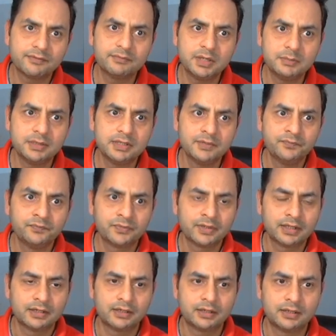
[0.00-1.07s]
maybe
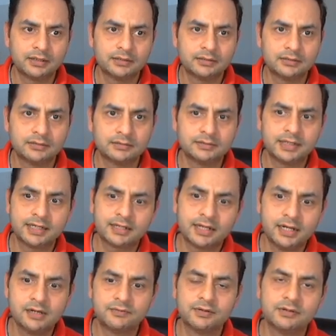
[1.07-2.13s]
that
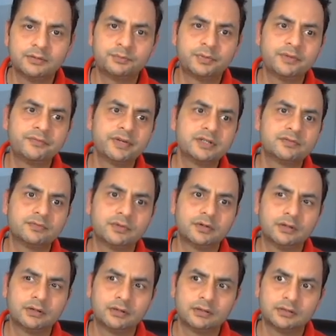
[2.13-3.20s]
kind of a privilege,
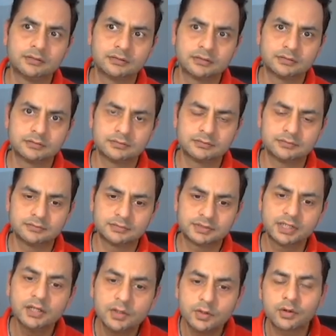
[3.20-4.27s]
or
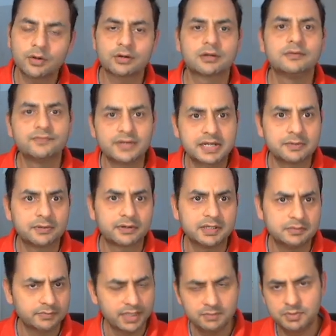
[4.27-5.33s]
still you're not comfortable, right?
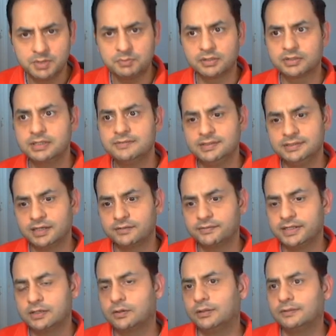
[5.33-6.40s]
Many people, even they are
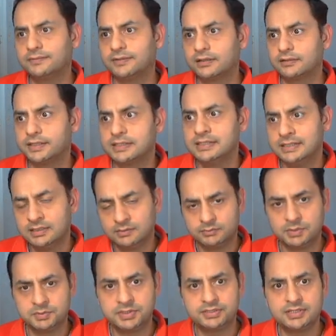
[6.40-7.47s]
very qualified, right?
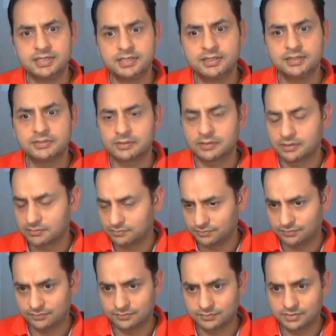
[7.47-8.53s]
Maybe CAs or
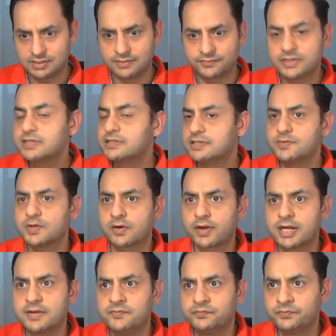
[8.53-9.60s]
CFAs even,
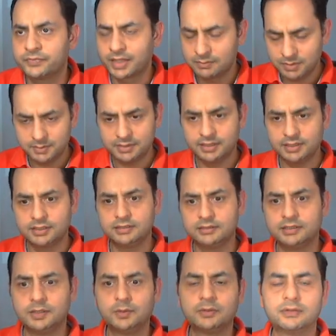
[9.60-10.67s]
right? Maybe
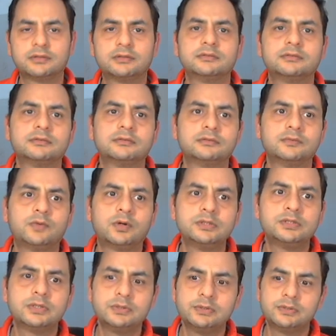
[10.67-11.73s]
they don't
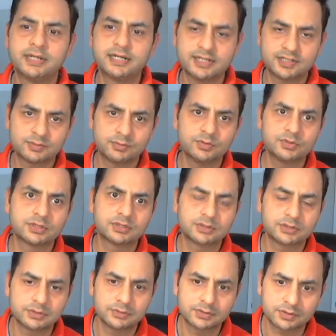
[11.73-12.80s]
want to get exposures
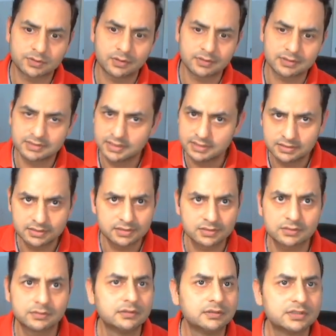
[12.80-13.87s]
to the stocks. They just
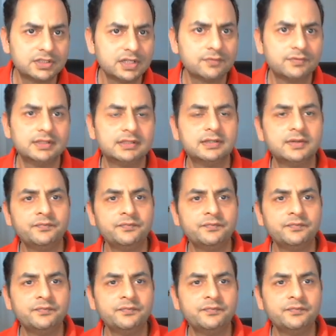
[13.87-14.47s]
stick with